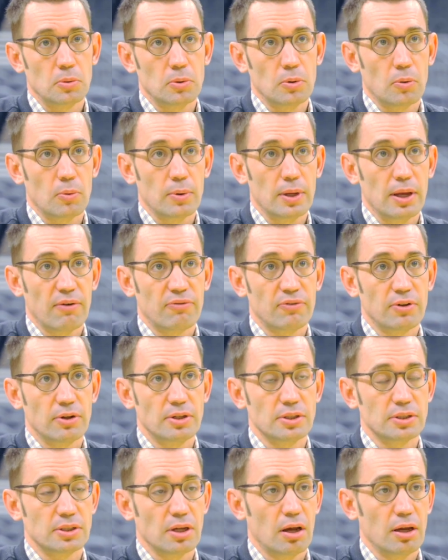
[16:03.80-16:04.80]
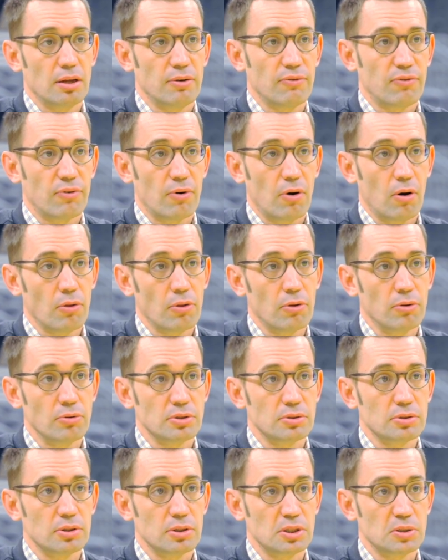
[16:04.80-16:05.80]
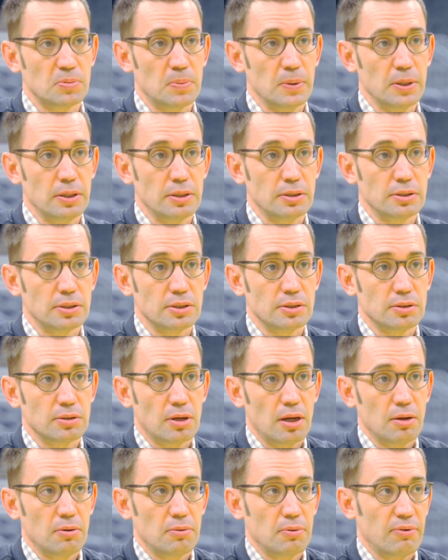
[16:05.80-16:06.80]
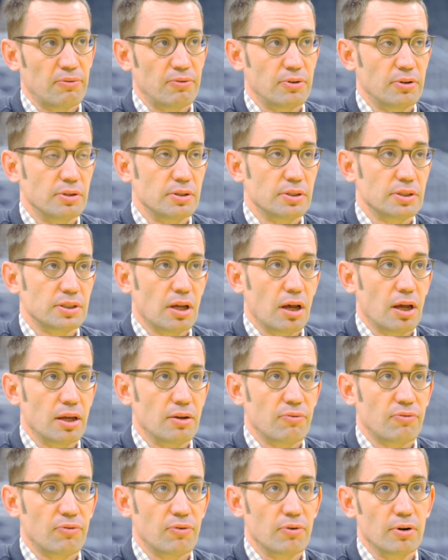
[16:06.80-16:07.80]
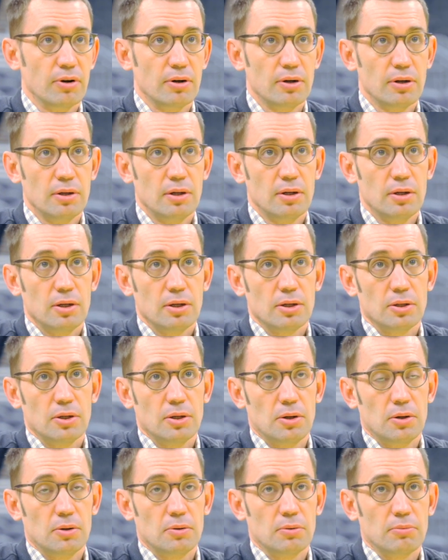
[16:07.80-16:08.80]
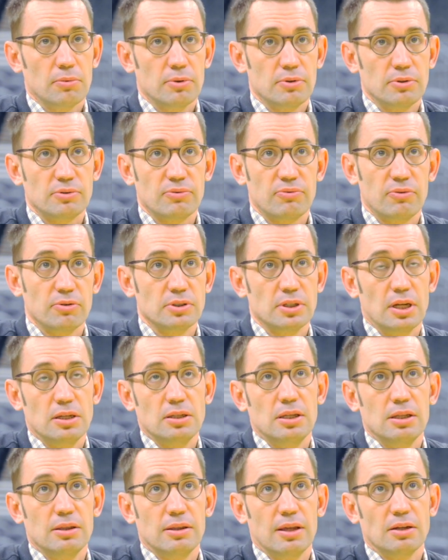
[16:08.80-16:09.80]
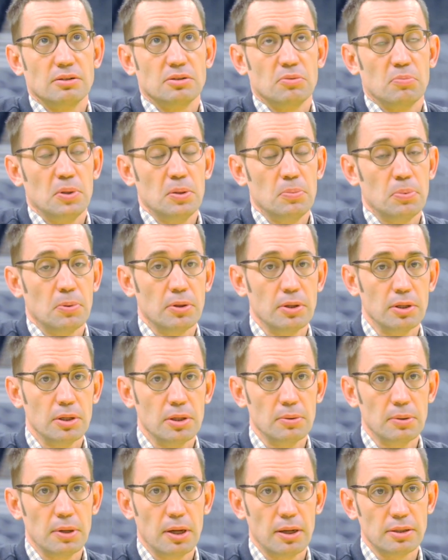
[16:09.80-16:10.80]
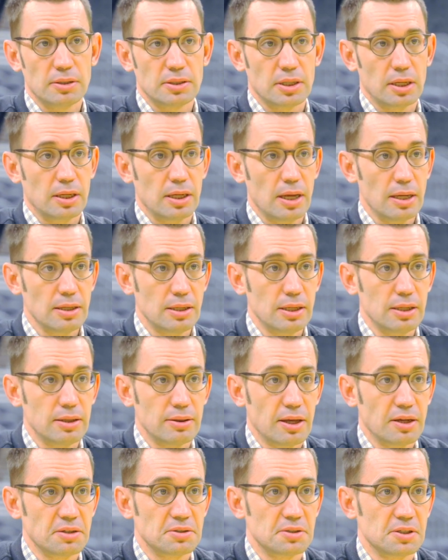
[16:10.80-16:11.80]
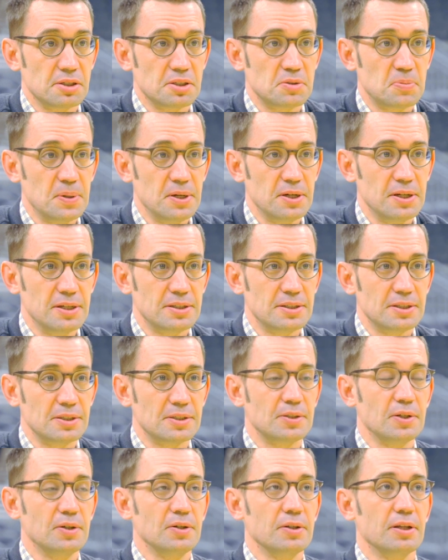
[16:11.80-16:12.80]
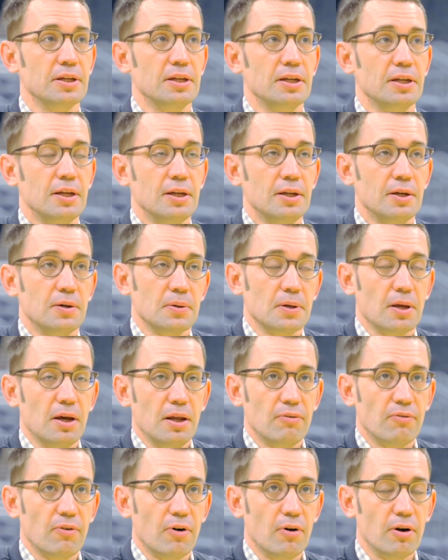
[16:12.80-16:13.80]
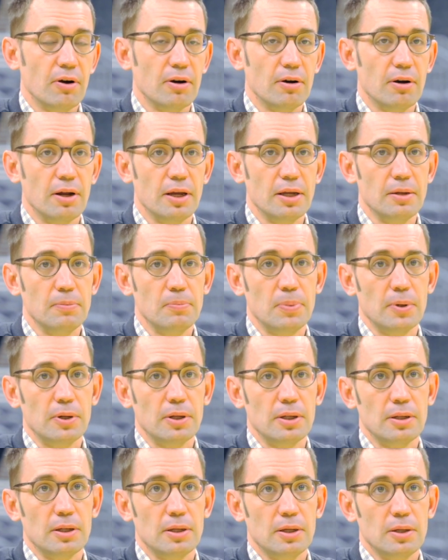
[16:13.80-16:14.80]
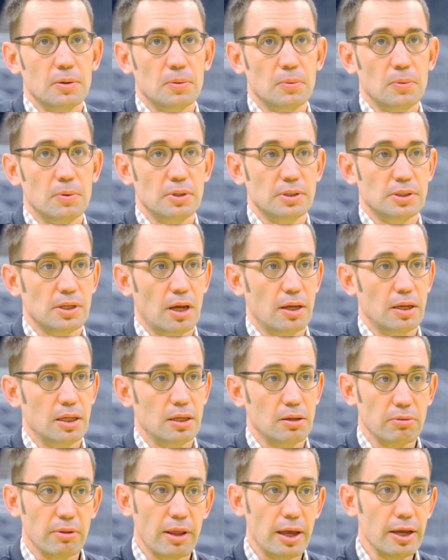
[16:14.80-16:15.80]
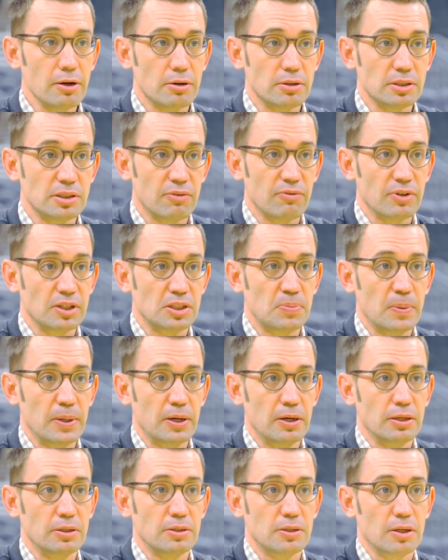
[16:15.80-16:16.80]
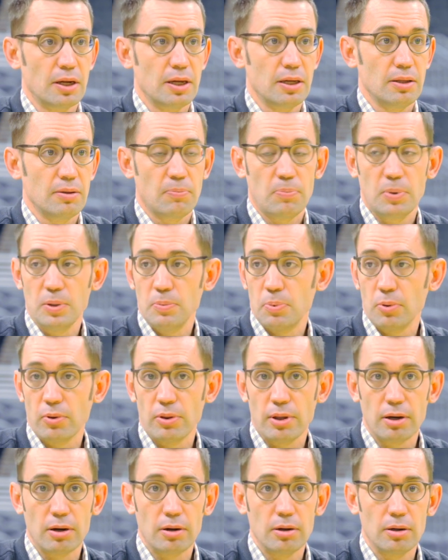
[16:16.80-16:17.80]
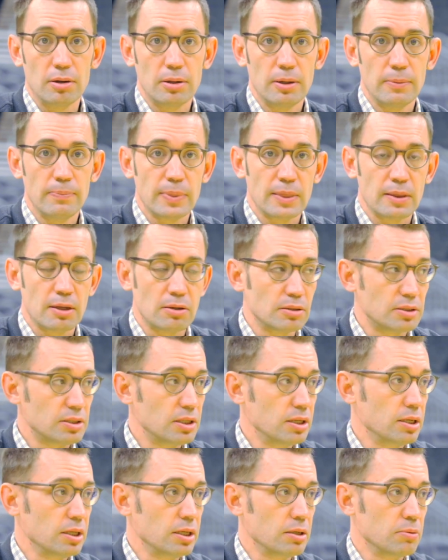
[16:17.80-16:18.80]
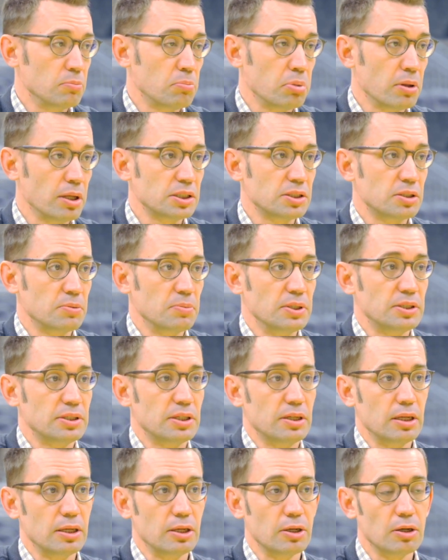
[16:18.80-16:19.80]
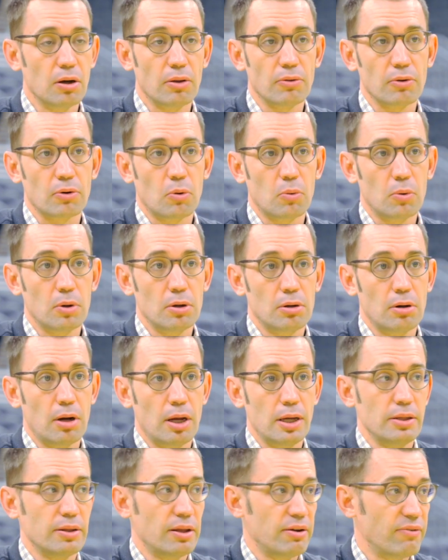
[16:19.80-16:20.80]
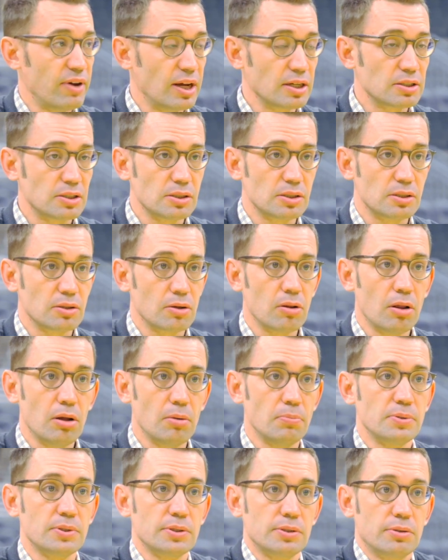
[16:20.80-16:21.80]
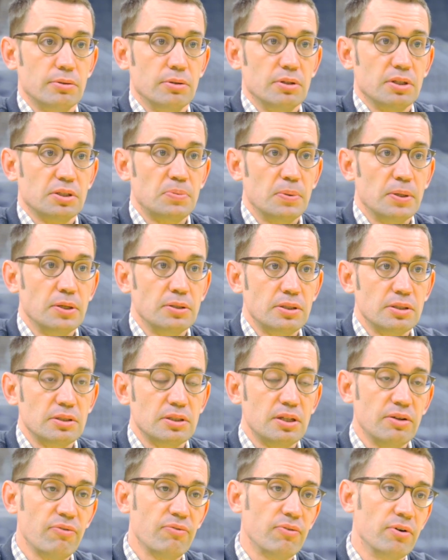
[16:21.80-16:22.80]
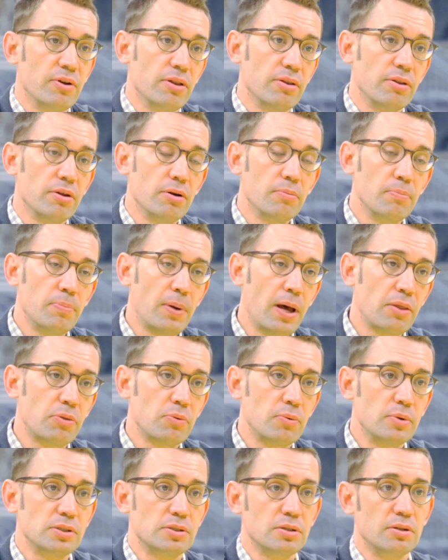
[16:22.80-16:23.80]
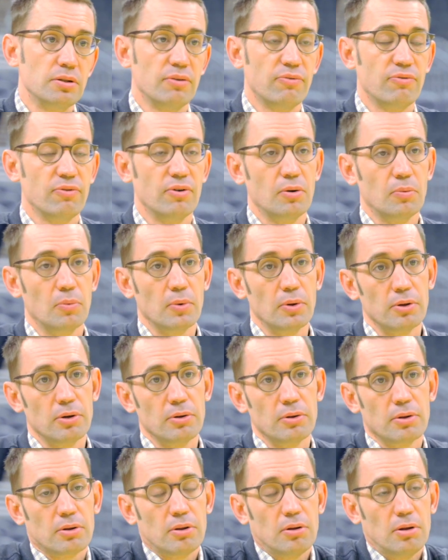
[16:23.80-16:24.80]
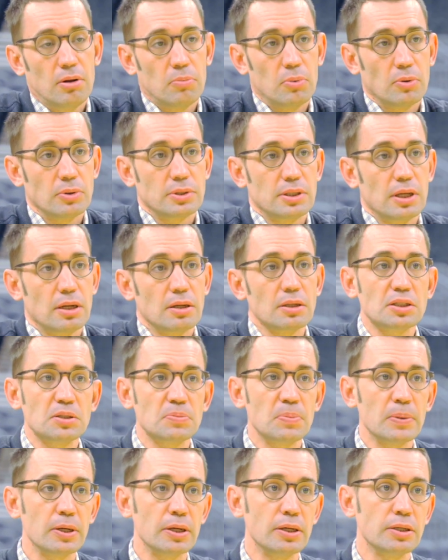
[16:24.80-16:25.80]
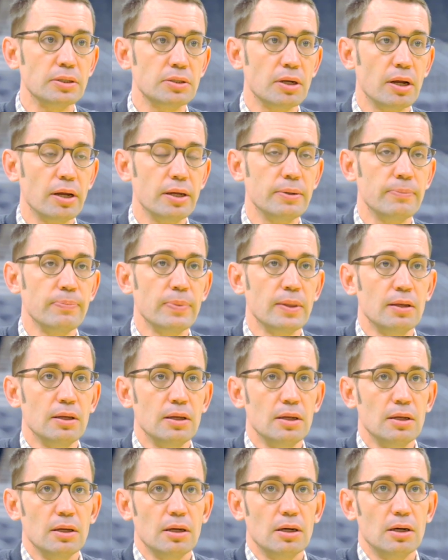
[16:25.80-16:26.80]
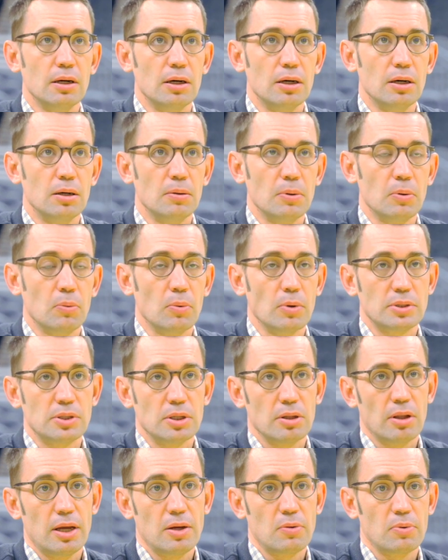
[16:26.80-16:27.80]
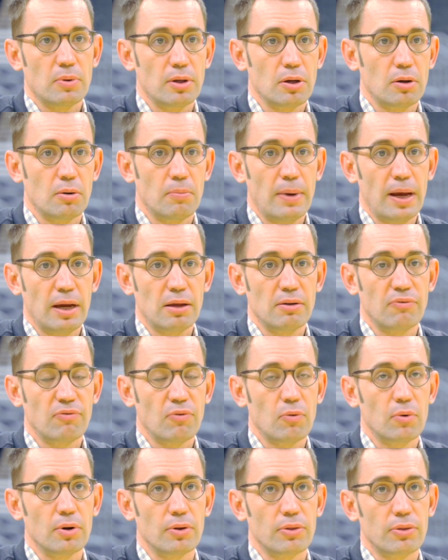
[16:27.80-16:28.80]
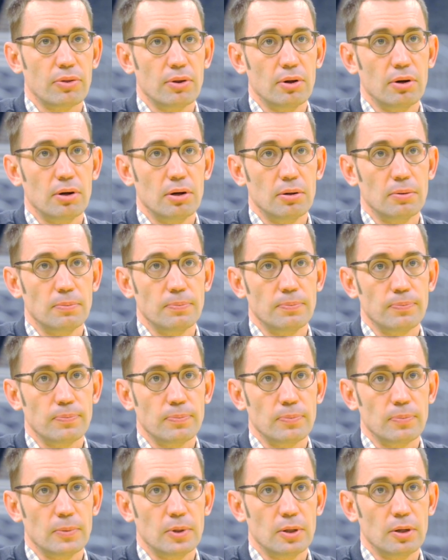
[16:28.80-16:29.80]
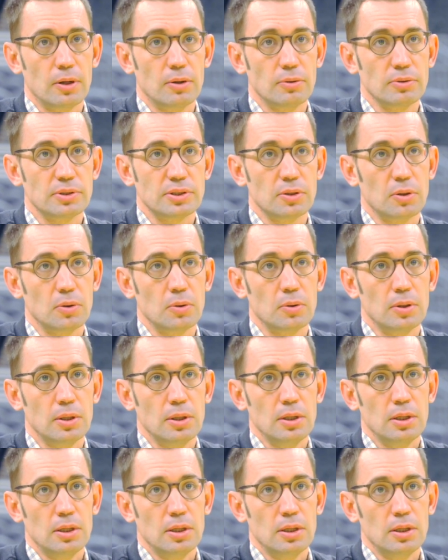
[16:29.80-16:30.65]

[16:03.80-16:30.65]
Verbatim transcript: you know, we have to design for all those experiences, right? We have to design for, you know, there's there's eighteen thousand people here. We're not designing eighteen thousand experiences. Certainly, we kind of are, right? But yeah, we're I mean, designing layers of experience, right? The people that are that are sitting, blessed to be sitting here on the court, right, and they have access to clubs, their experience is different, and their pathways are different. And when they're in the club, what's that experience, right? Um, and what's it like when they come back and forth, um, you know? So,